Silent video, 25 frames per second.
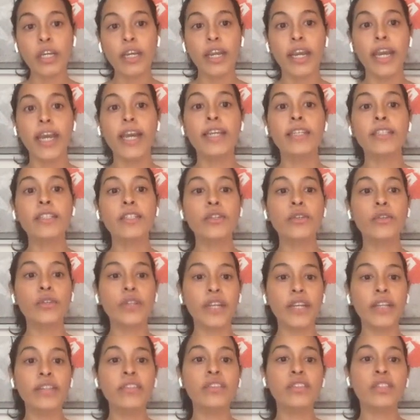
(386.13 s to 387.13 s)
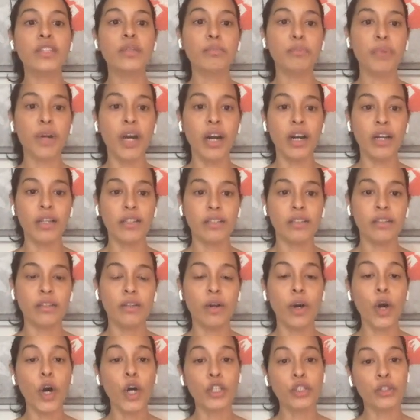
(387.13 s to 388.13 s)
and creates the pod
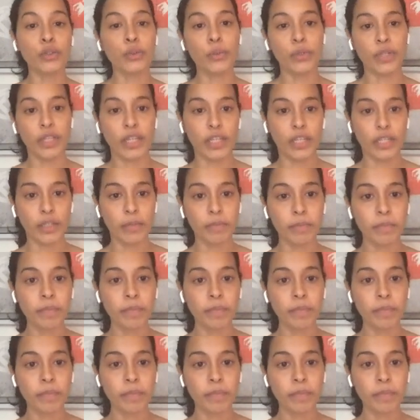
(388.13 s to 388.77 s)
on node A.